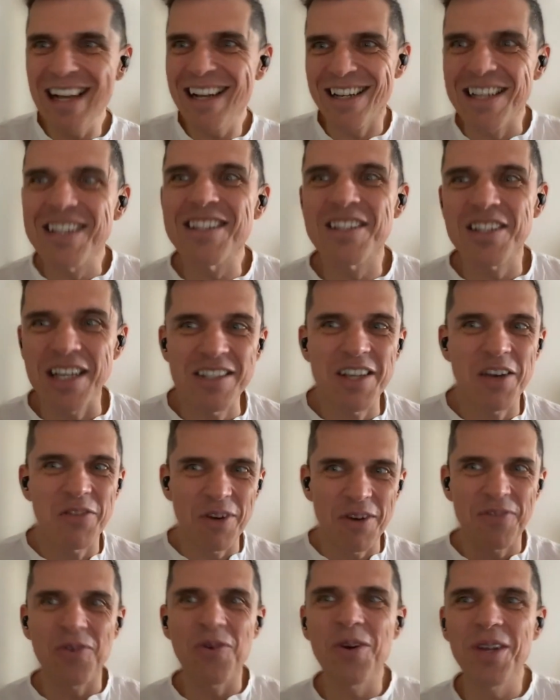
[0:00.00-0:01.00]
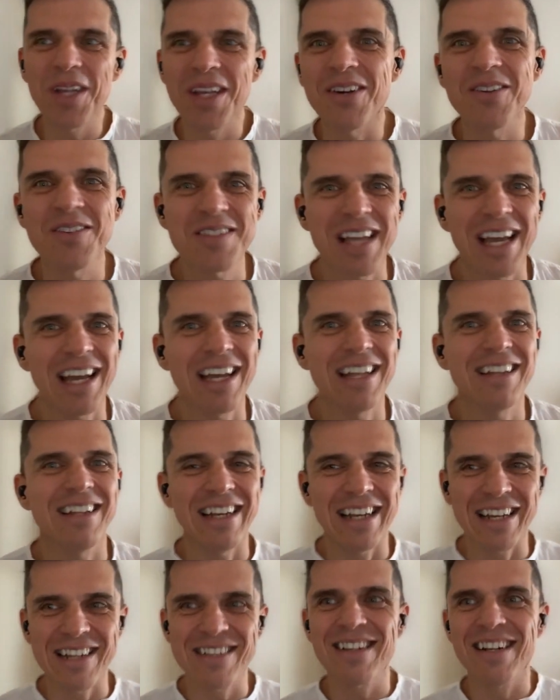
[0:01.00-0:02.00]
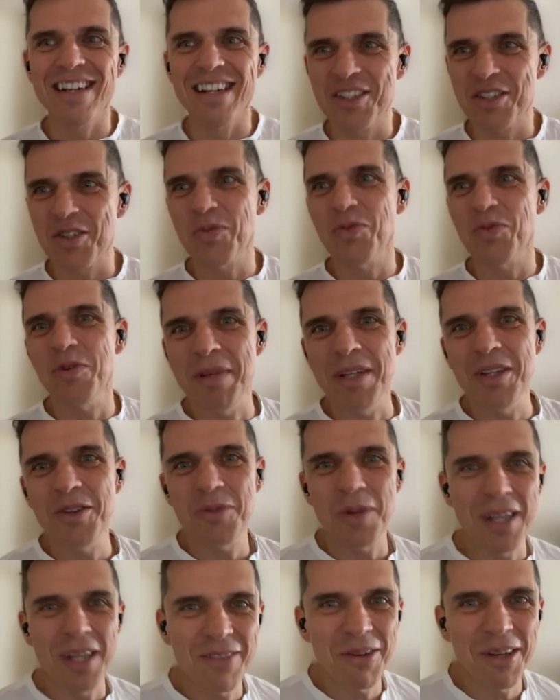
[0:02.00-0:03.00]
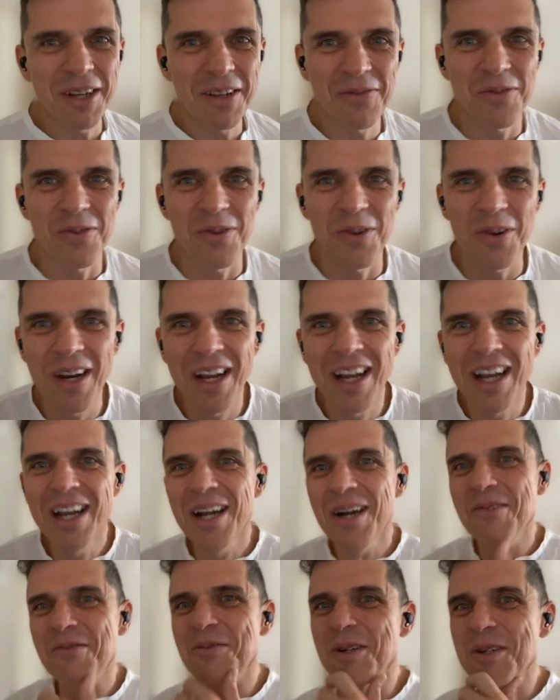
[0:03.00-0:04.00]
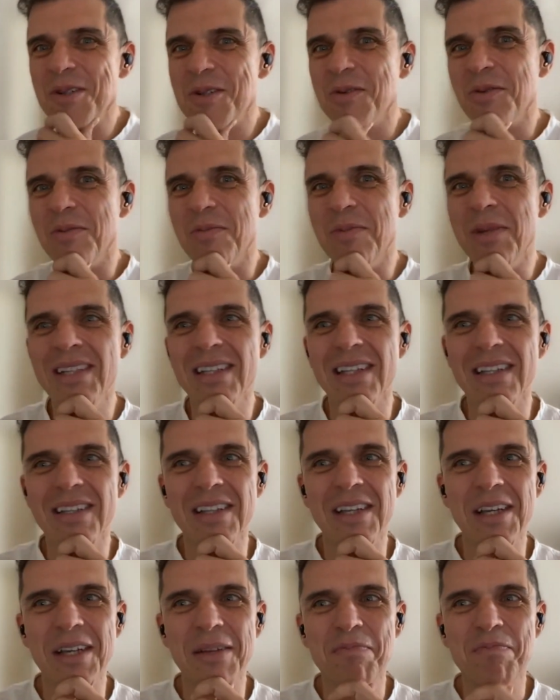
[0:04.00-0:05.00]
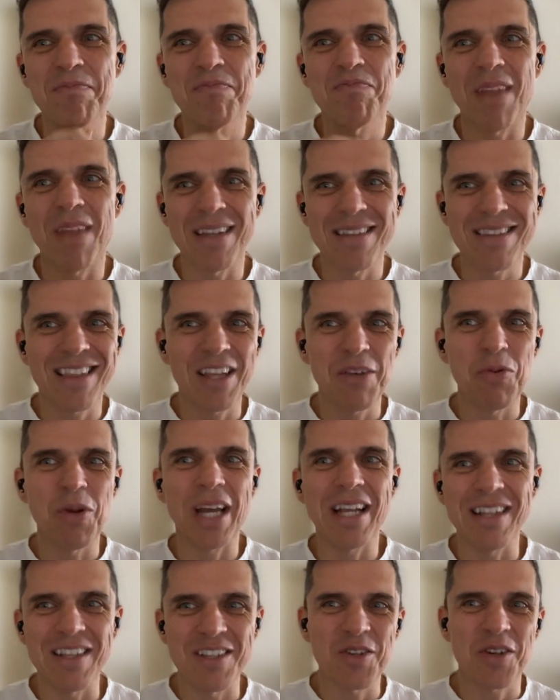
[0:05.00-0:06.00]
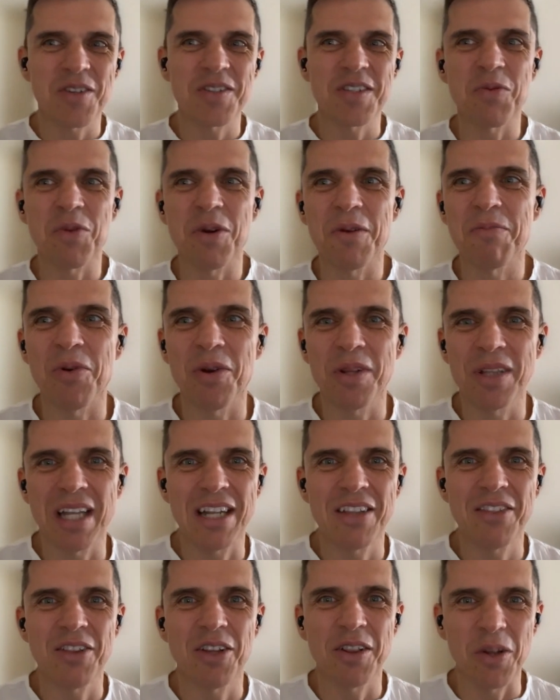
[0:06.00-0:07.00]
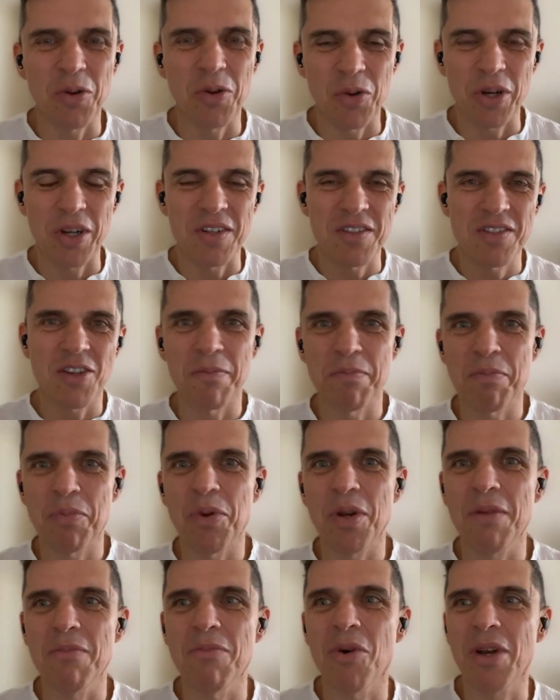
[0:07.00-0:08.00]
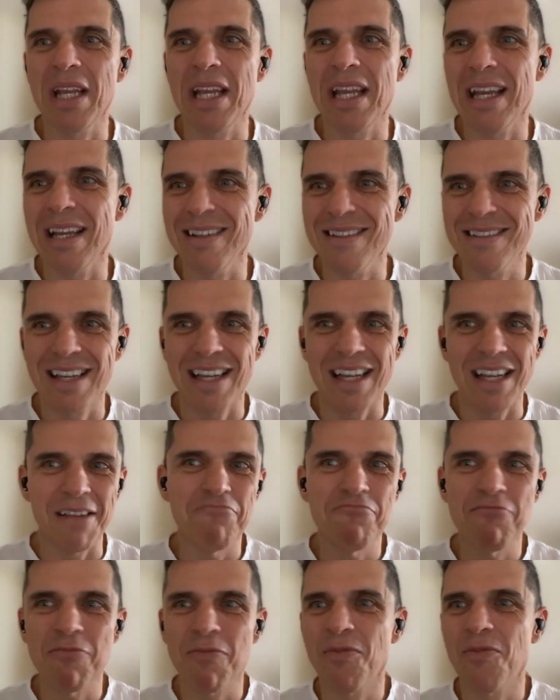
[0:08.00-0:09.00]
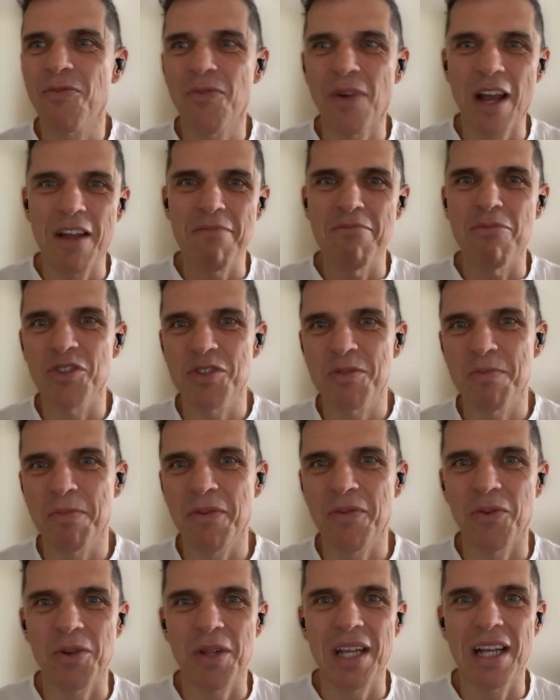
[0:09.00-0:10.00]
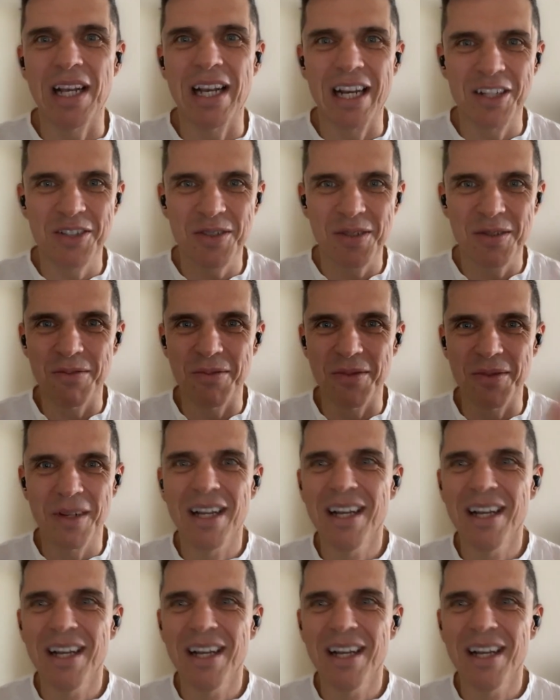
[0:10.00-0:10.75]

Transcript: It's every 4 years, and the next election would be in 2024, which would mean that I think we had discussed at one point that I thought they were going to start putting money in, say, 5 months before the election.